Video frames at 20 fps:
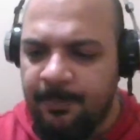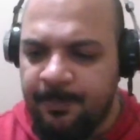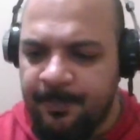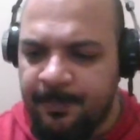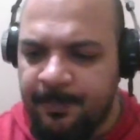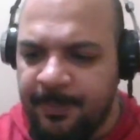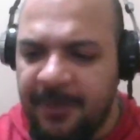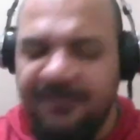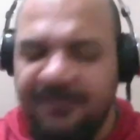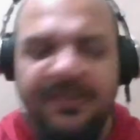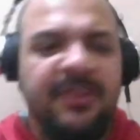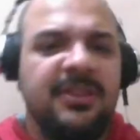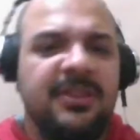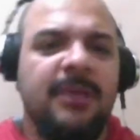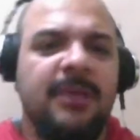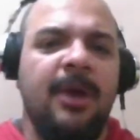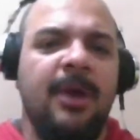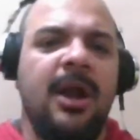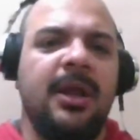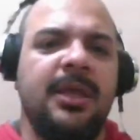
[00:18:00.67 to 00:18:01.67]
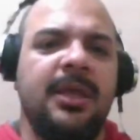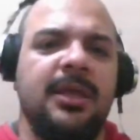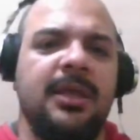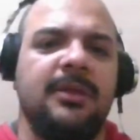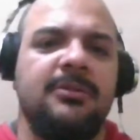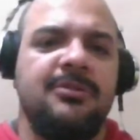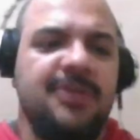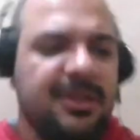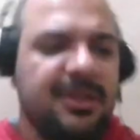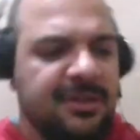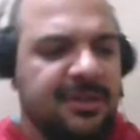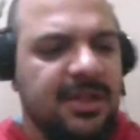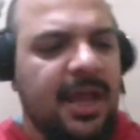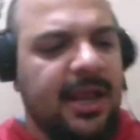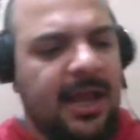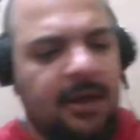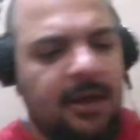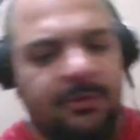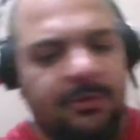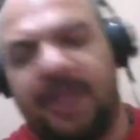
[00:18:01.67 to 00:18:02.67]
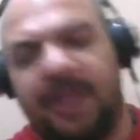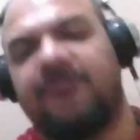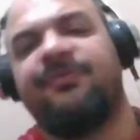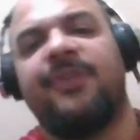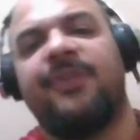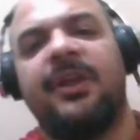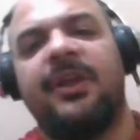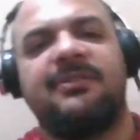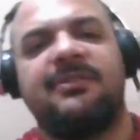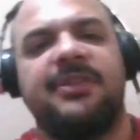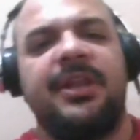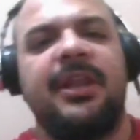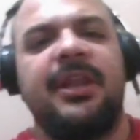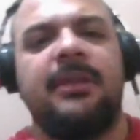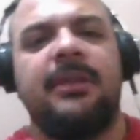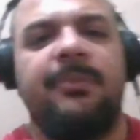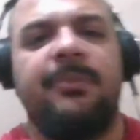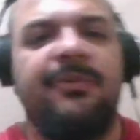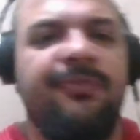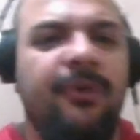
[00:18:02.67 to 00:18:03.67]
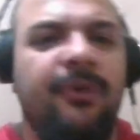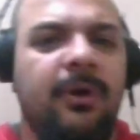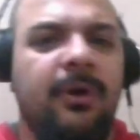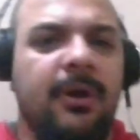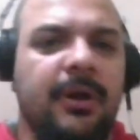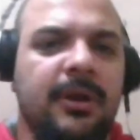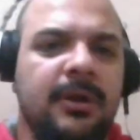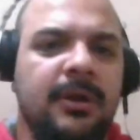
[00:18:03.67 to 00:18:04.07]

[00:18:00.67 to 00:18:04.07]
pivot the market, just like how Netflix did it before.